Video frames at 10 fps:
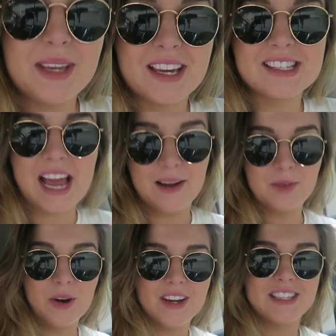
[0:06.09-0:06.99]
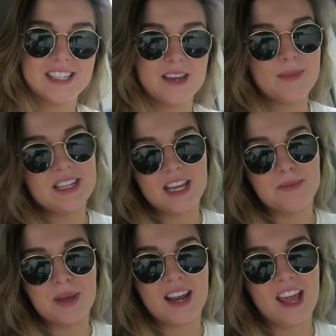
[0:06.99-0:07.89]
because I am going to get my
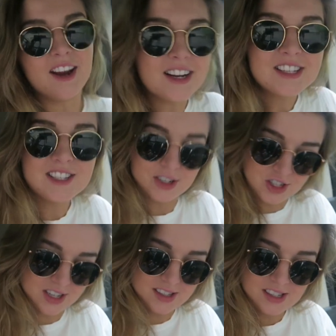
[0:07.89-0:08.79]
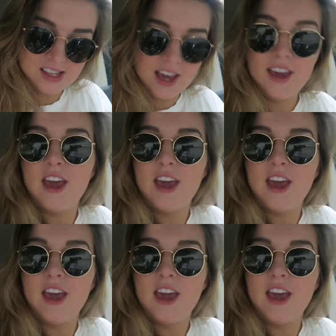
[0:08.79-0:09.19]
tape-in hair extensions.